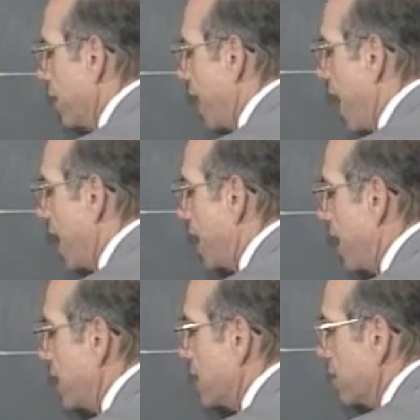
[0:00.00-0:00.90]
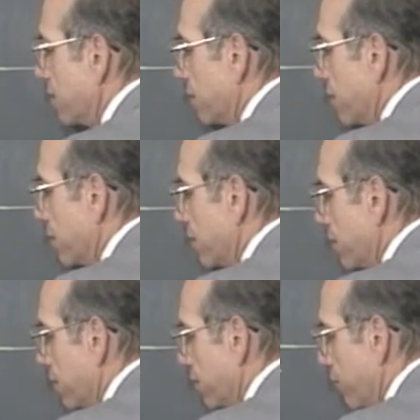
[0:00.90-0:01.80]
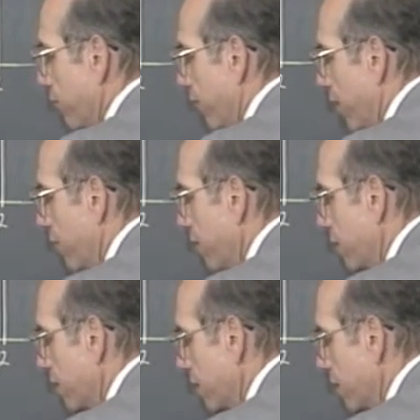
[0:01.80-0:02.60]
and a very